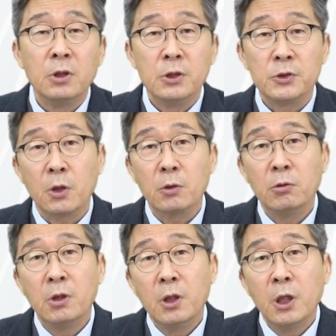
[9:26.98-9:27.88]
So
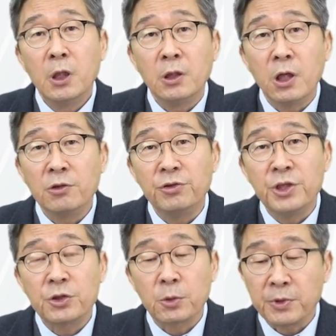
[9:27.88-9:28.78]

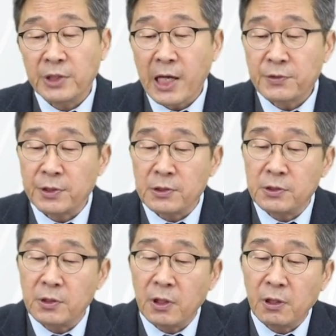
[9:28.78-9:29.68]
non-disruptive
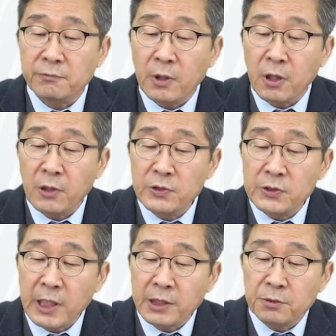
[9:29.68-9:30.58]
testings of
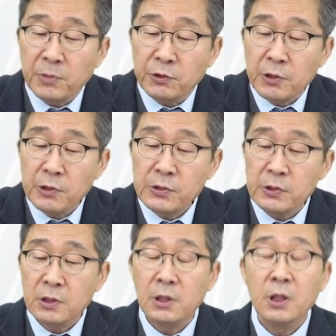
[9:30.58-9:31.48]
on-site materials
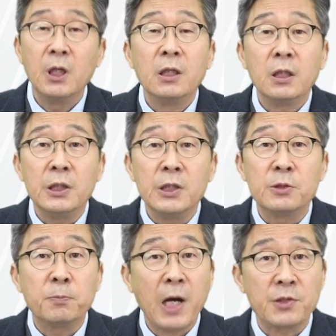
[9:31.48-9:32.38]
is
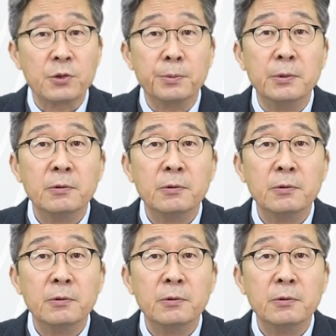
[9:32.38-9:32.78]
possible.